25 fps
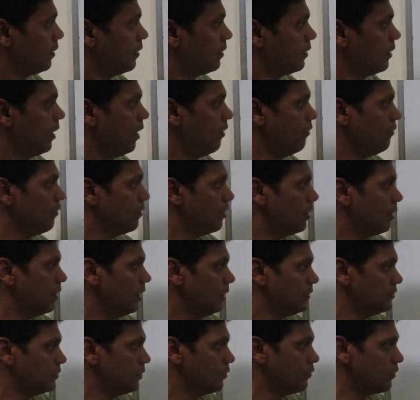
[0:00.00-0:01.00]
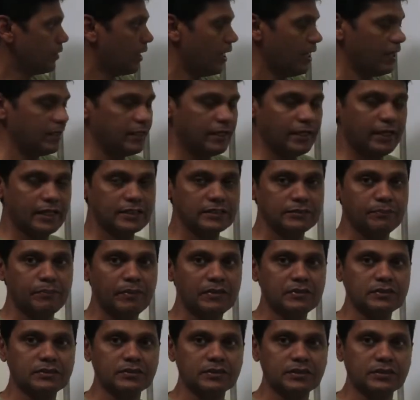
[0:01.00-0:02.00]
Now let's look at
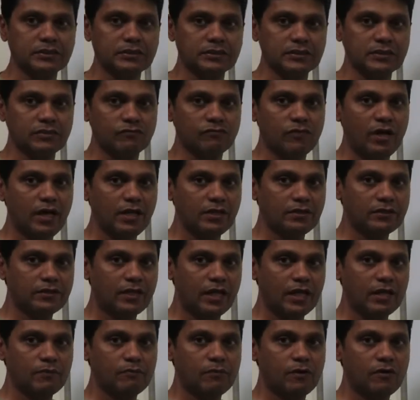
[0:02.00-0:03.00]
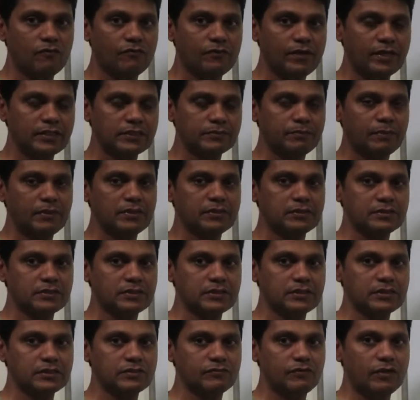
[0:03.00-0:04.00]
expenses. What type of
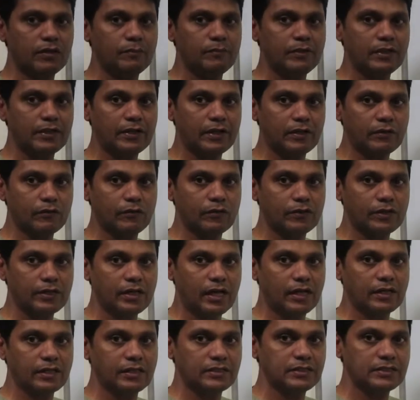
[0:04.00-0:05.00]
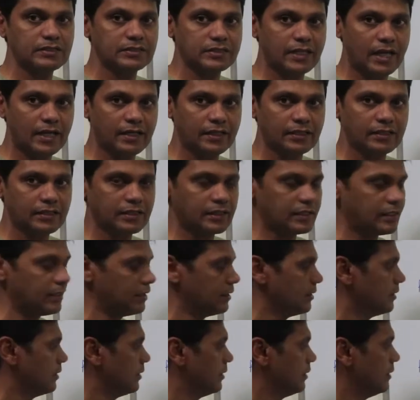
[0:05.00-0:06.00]
expenses will be recorded under this category?